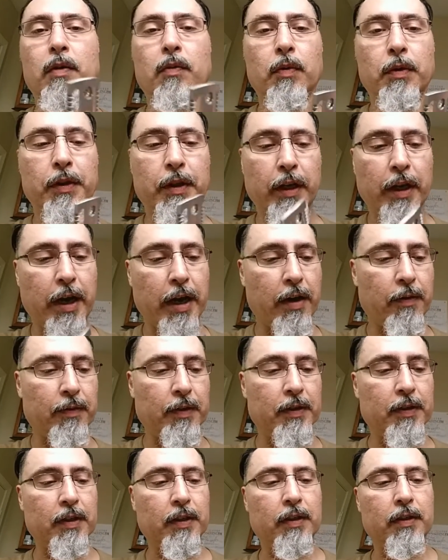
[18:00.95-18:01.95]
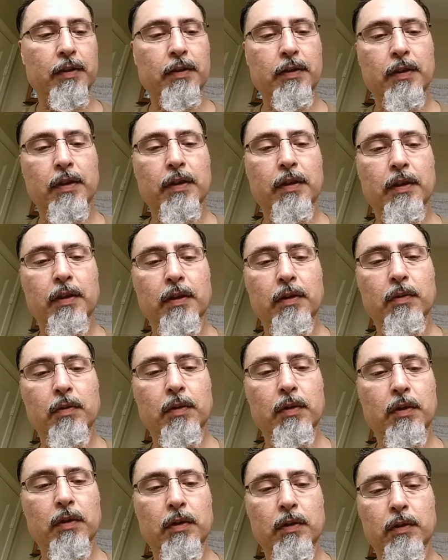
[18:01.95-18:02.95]
One thing I have to say is that it
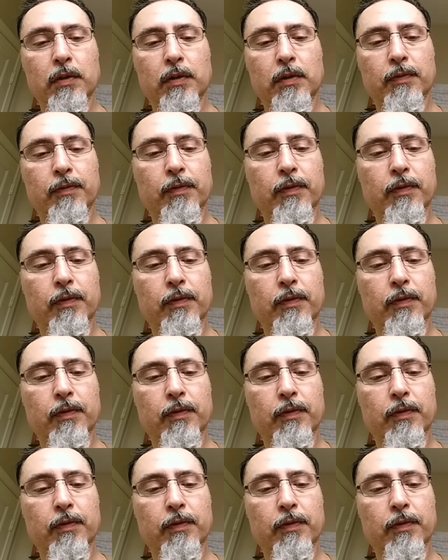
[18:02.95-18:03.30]
is